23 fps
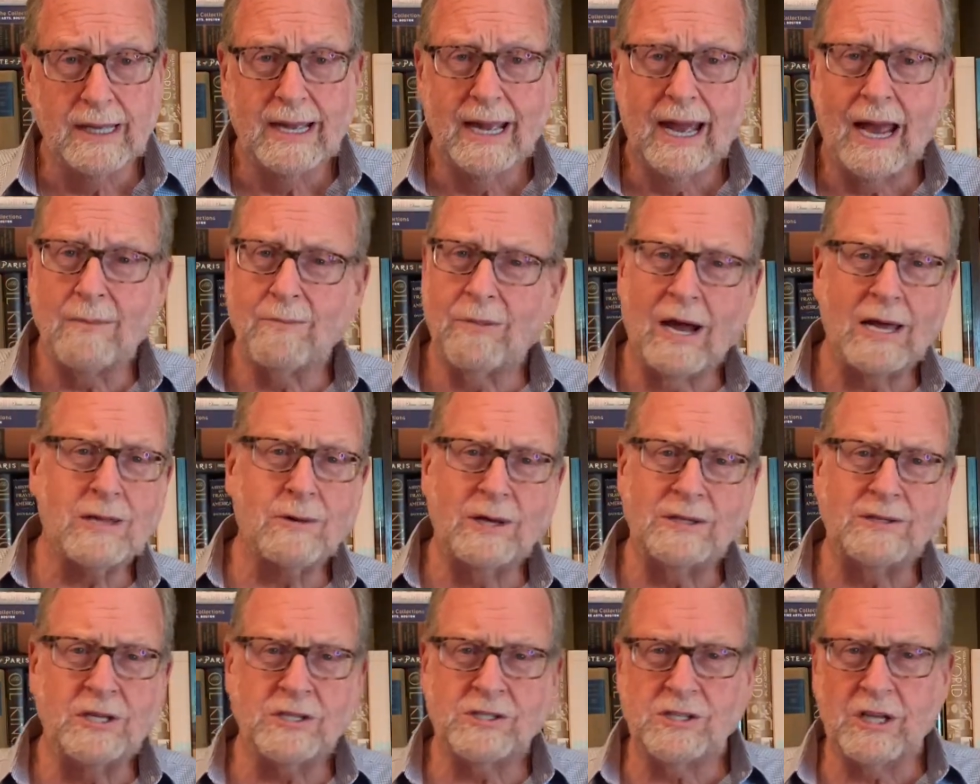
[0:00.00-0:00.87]
And by the
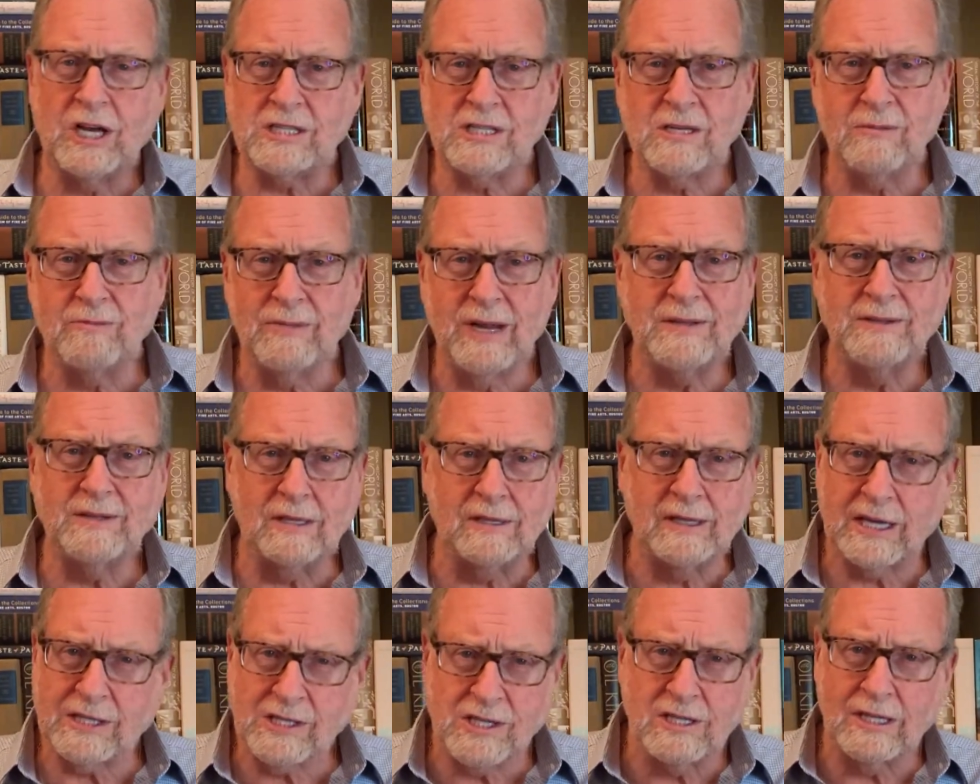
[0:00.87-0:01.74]
way, this doesn't mean the
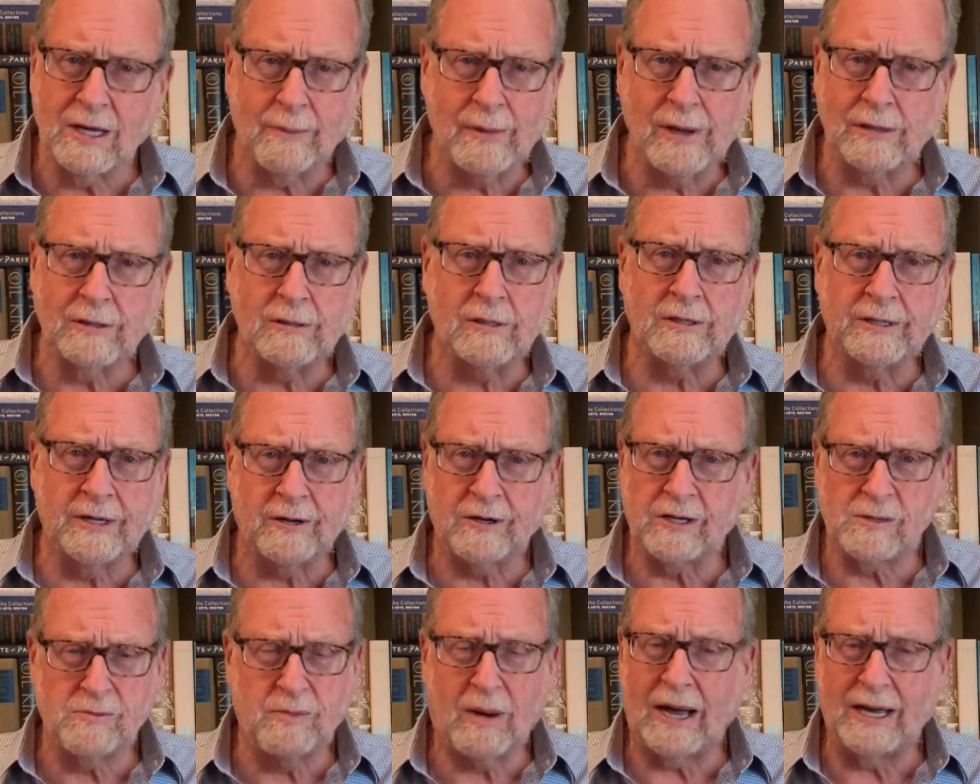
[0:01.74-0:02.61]
lesson that we learn here
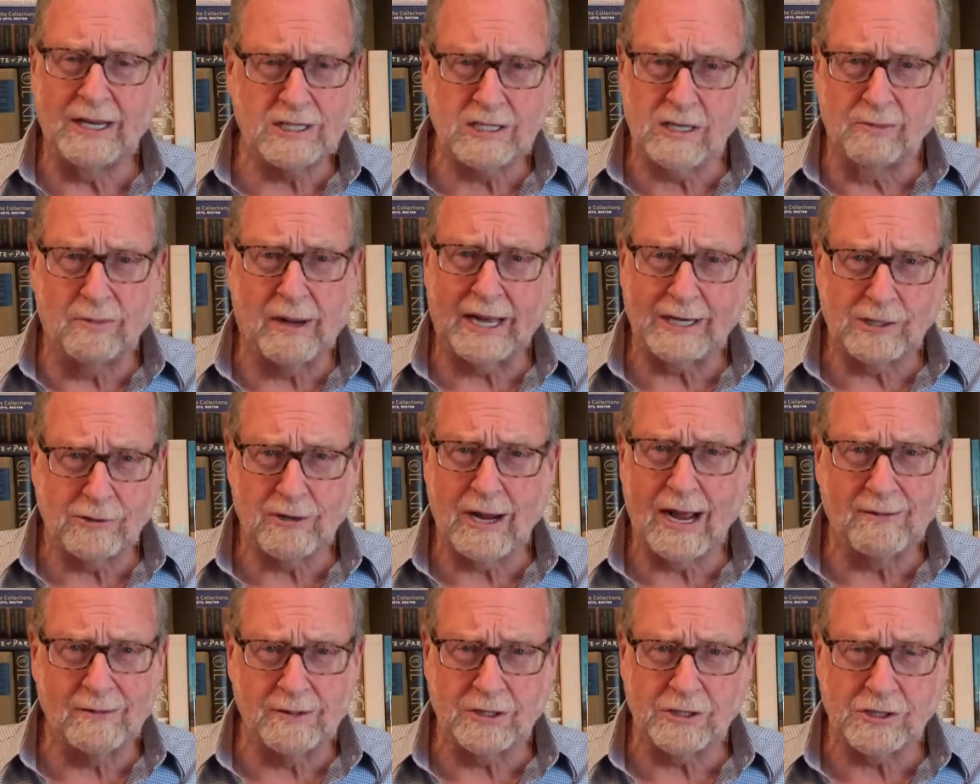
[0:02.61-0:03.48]
is to buy
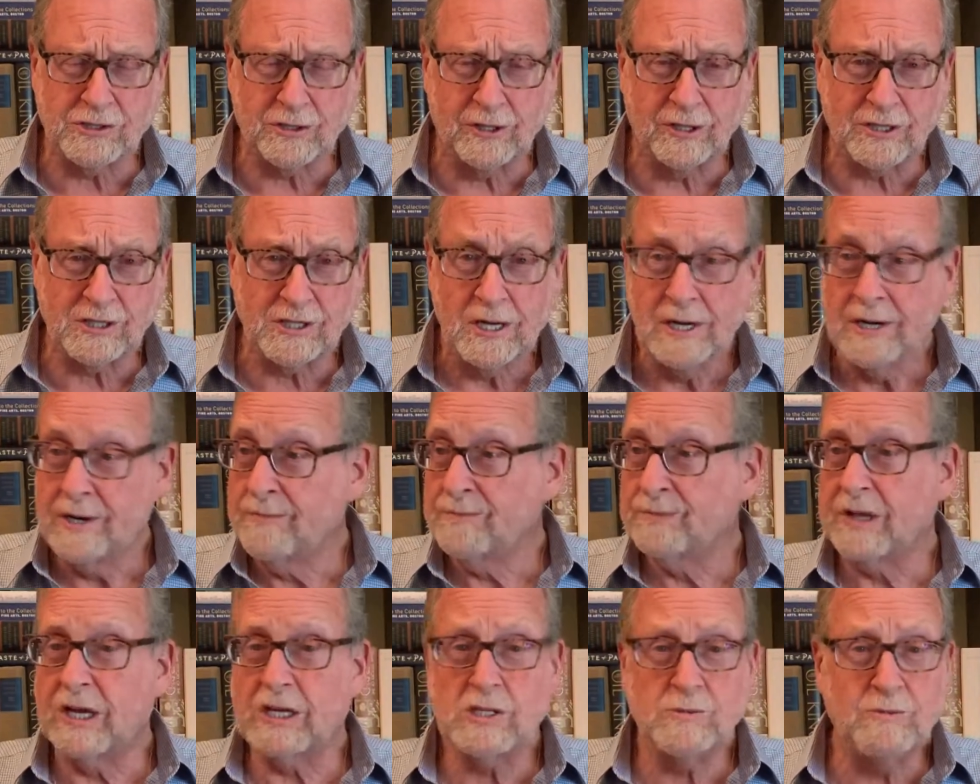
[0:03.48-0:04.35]
travel insurance,
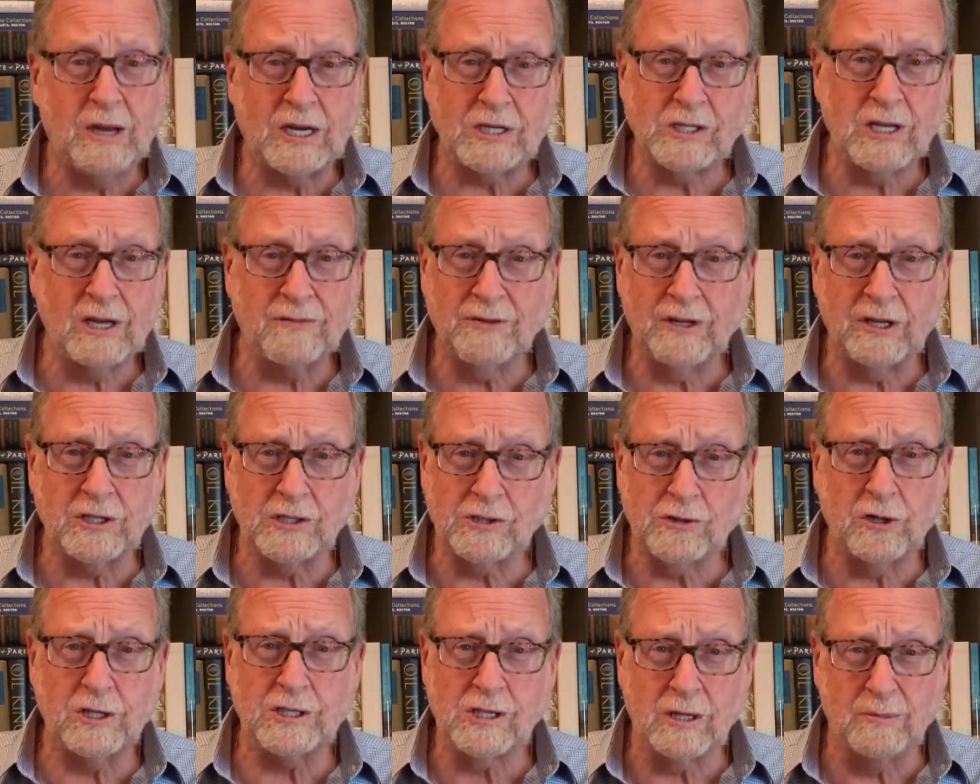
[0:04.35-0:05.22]
especially if the
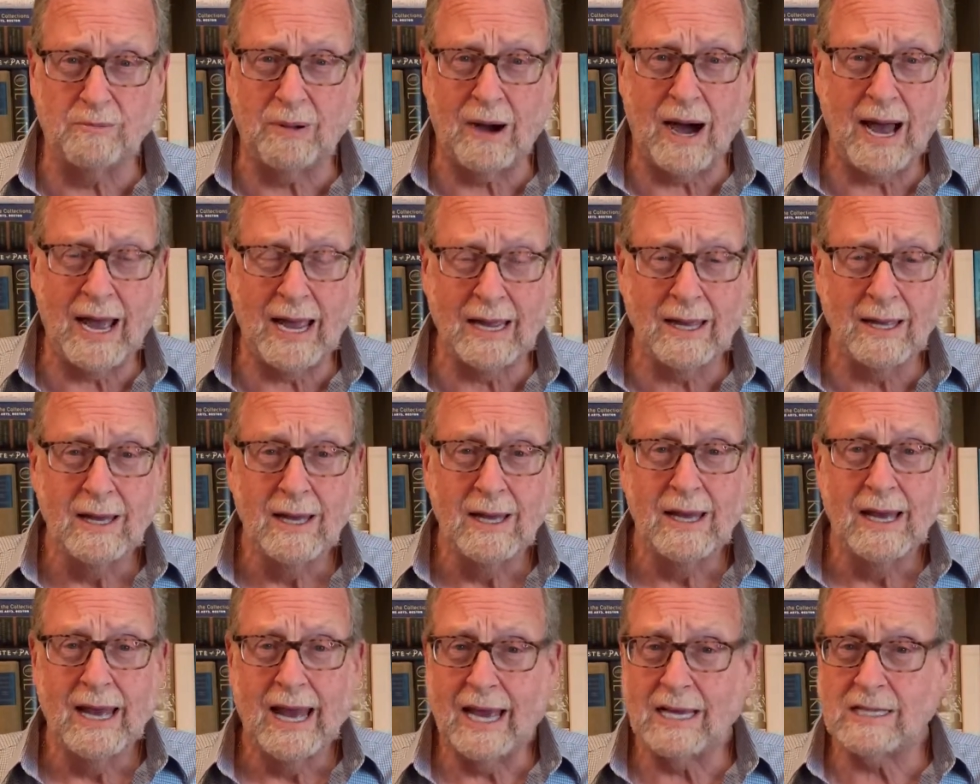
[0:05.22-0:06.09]
insurance you're buying
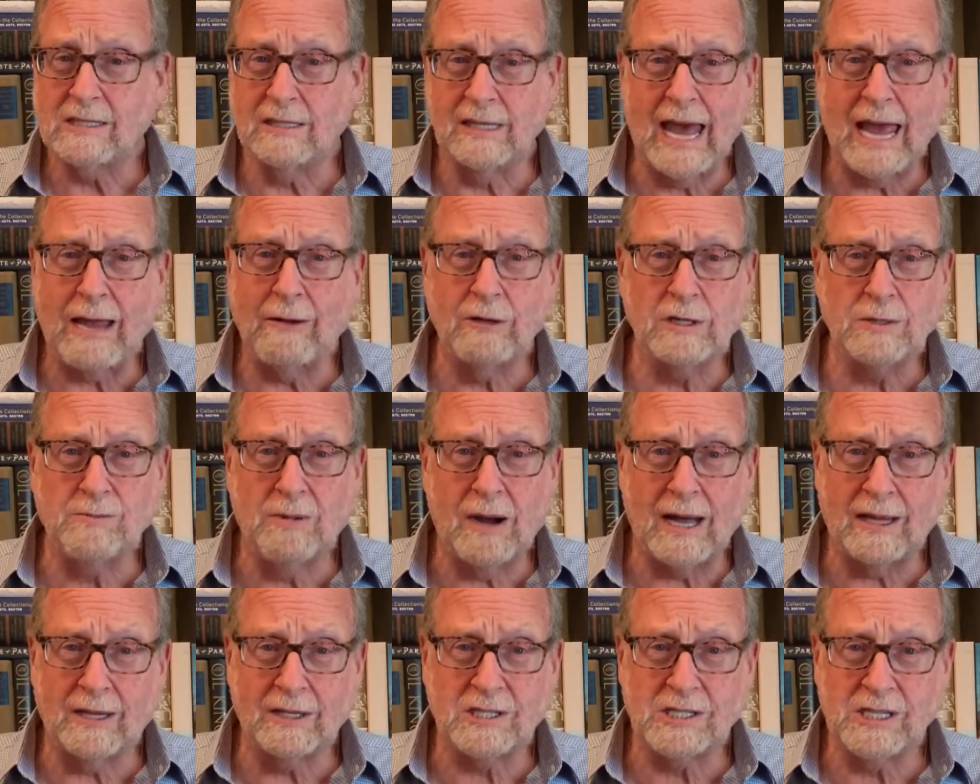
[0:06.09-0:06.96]
has language
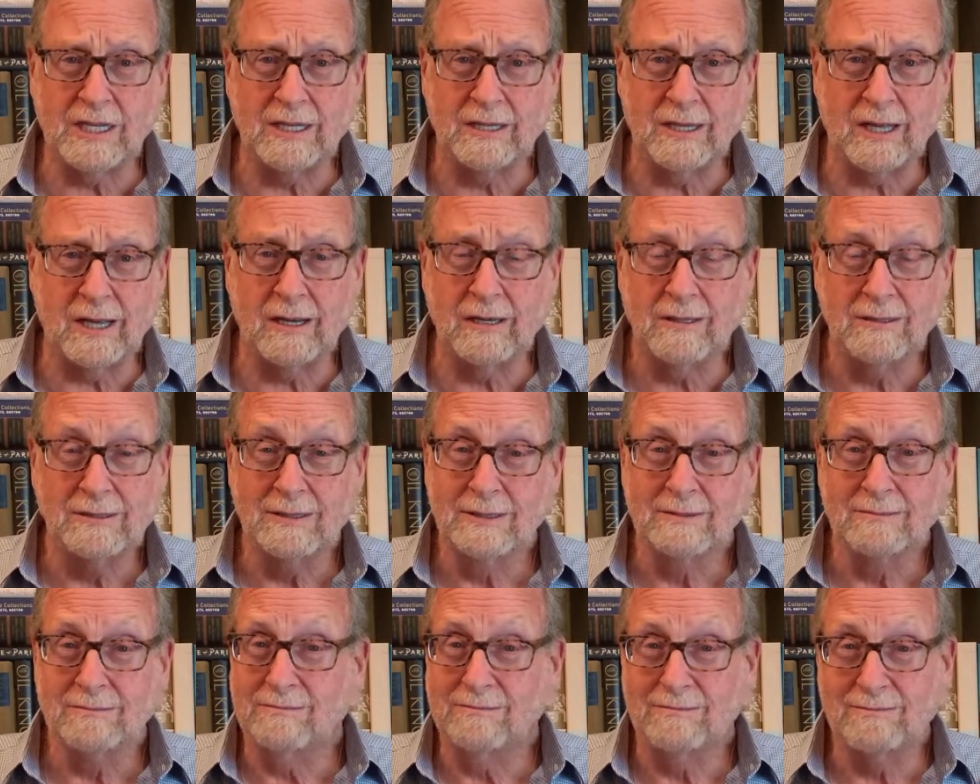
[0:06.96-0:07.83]
policy in there
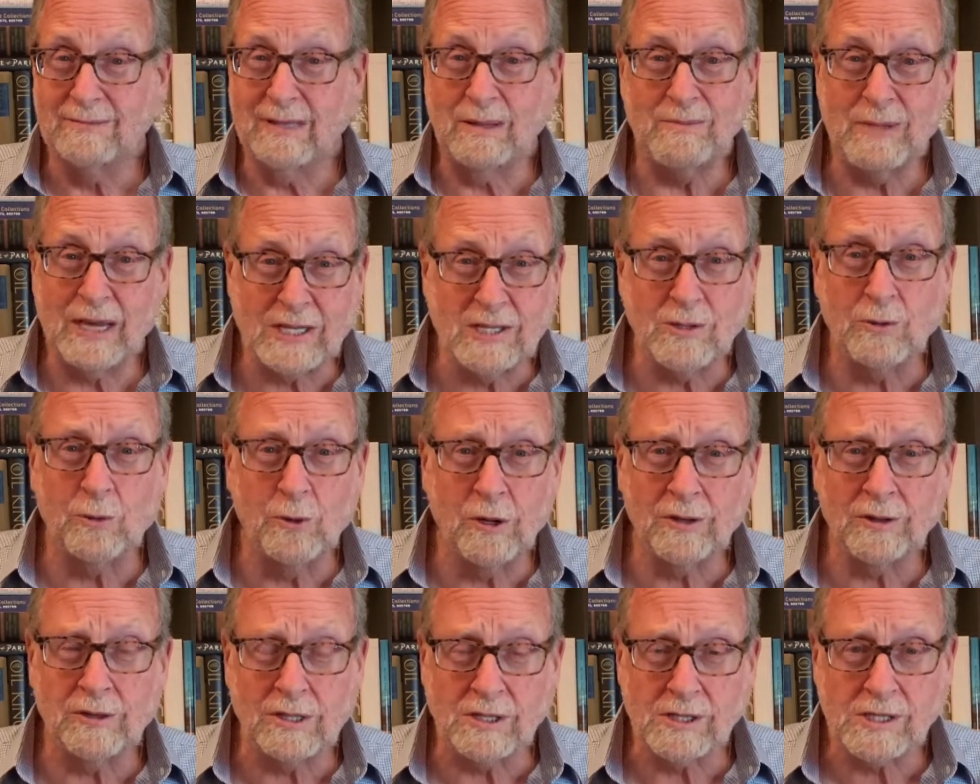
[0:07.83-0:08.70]
that makes it
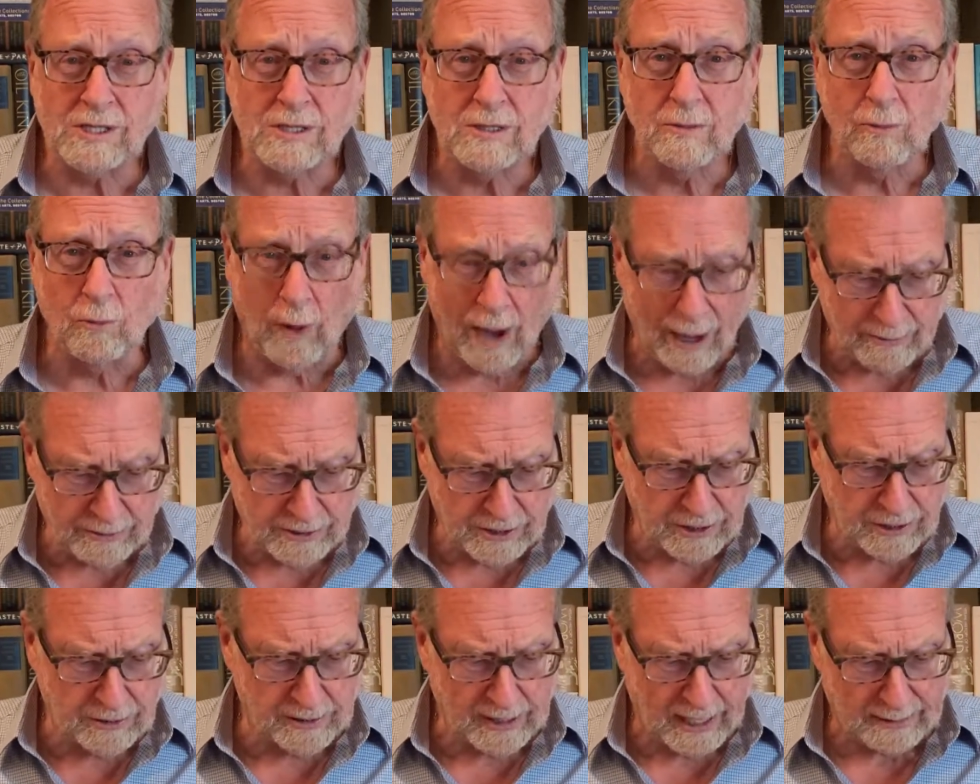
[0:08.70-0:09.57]
worthless. Why would you
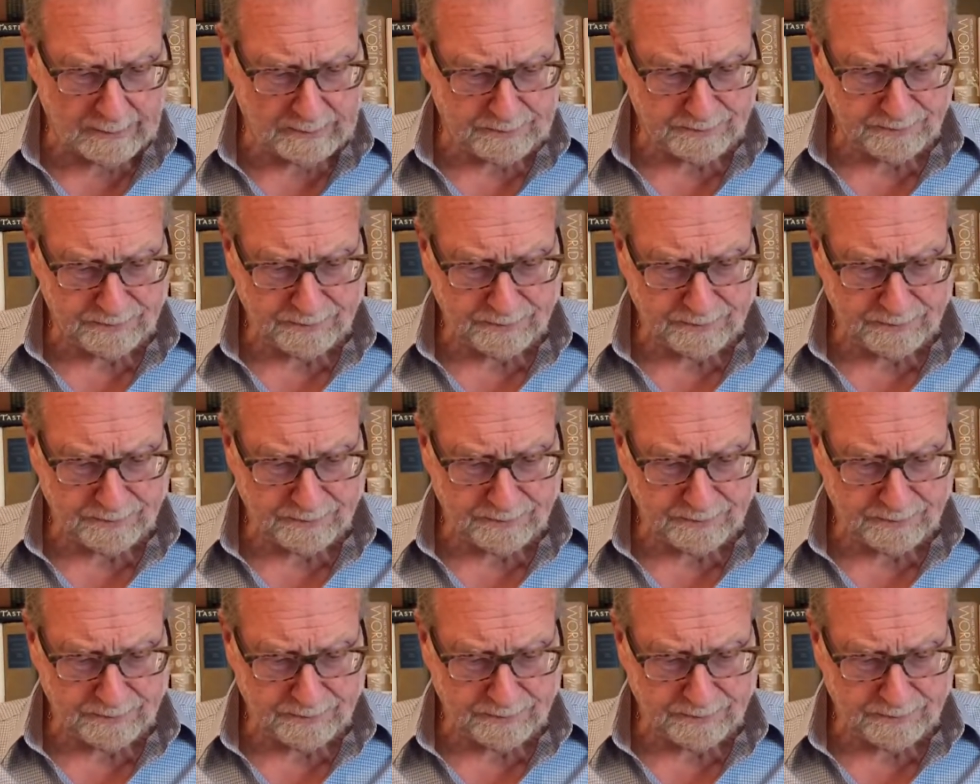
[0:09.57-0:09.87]
do that?